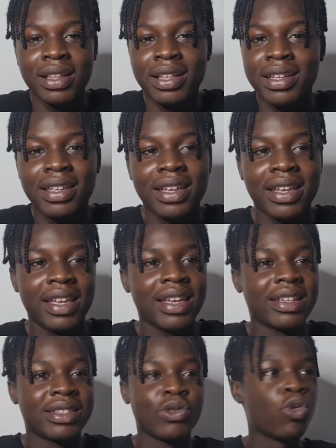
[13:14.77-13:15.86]
Like,
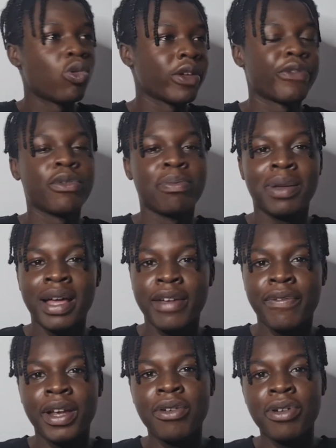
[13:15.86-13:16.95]
it's cool if you play
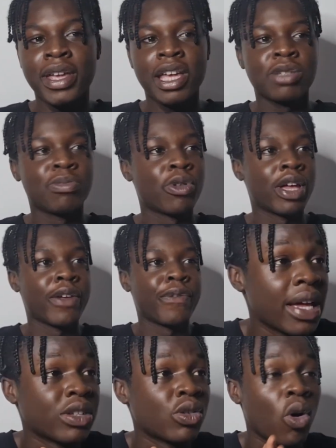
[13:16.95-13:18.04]
video games, but if
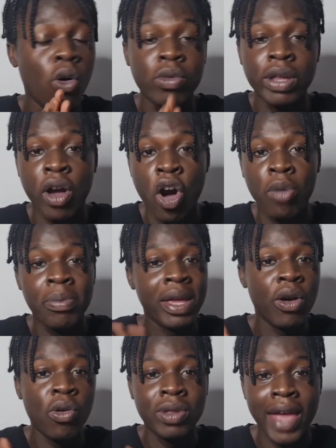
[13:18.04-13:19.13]
it's your only hobby,
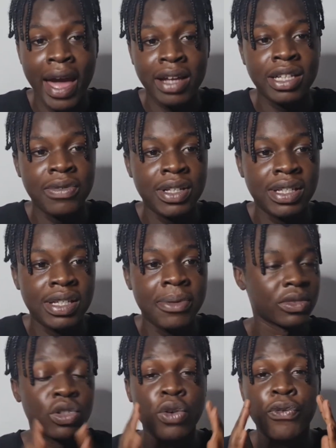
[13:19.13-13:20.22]
only activity,
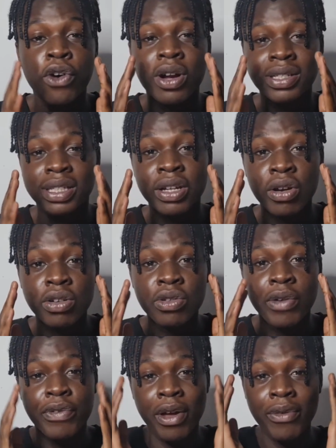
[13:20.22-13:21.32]
the fuck is it going to do
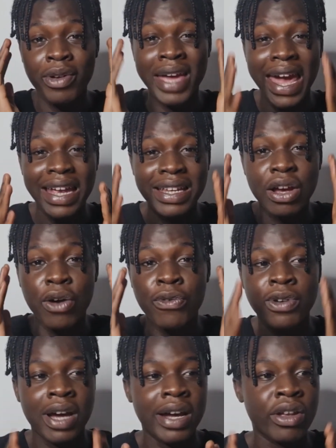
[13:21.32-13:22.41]
if you have a KD of
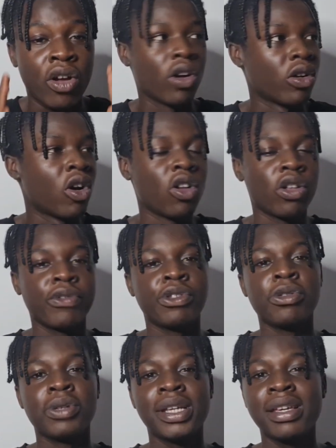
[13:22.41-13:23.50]
9 on Call of
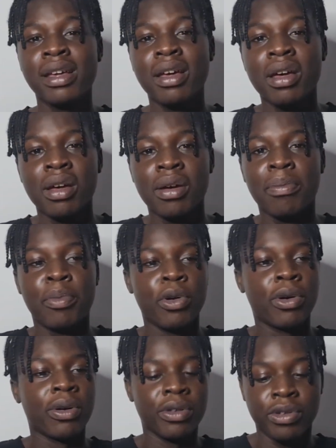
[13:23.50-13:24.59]
Duty,
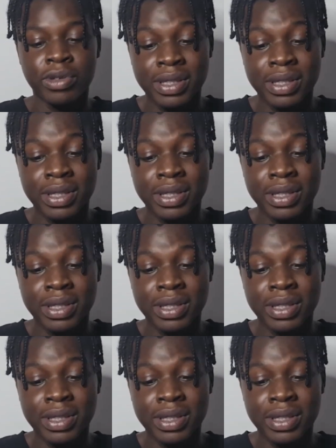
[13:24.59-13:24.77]
but you